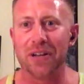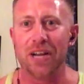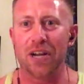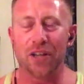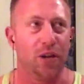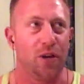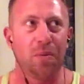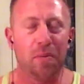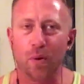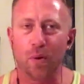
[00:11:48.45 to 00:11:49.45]
You're like, "Man,
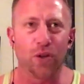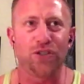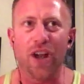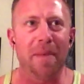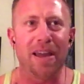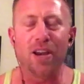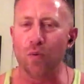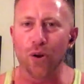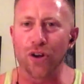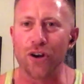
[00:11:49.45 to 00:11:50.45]
we're gonna stop Manu. We're
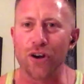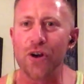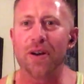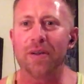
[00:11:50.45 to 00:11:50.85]
gonna do it." And